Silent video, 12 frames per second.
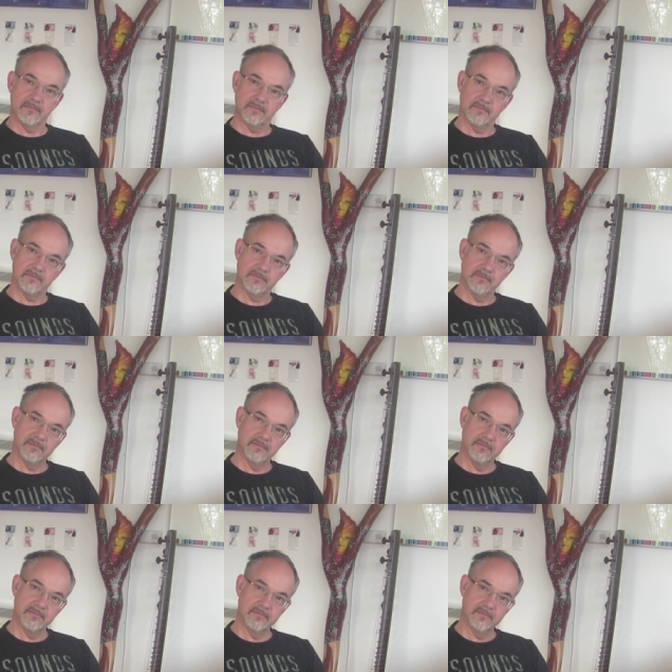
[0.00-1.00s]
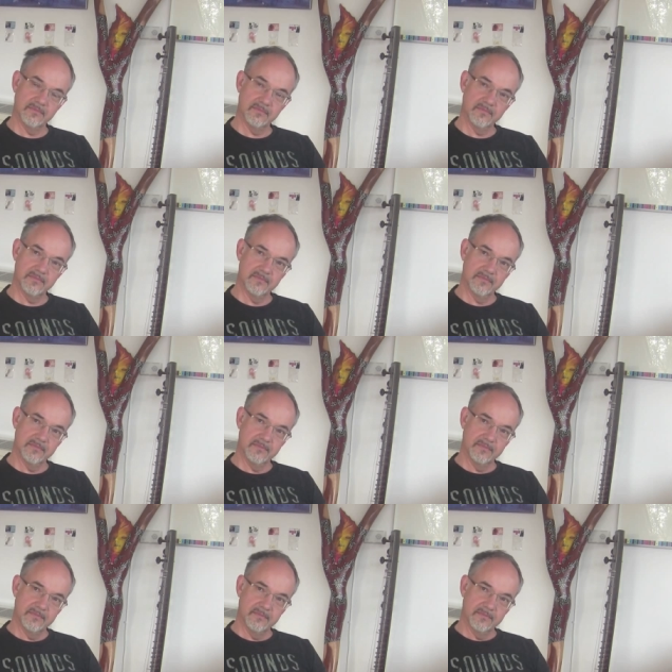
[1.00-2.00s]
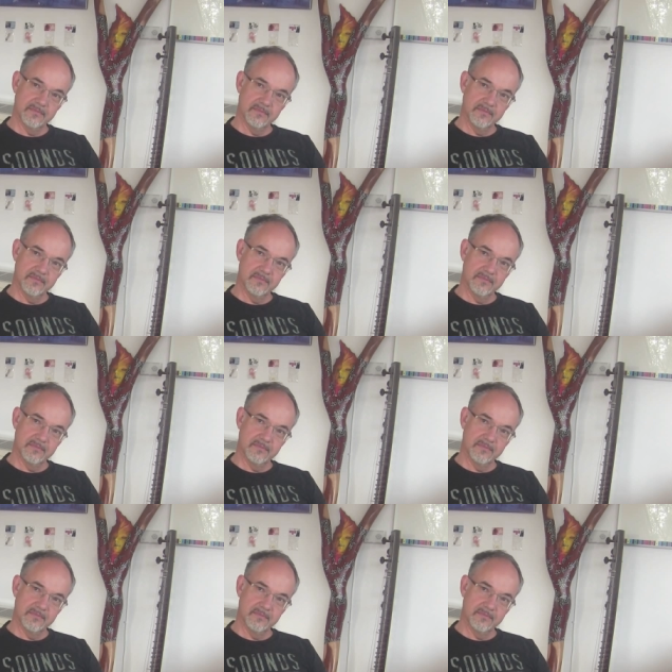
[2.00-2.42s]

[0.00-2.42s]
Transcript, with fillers: in this sense? How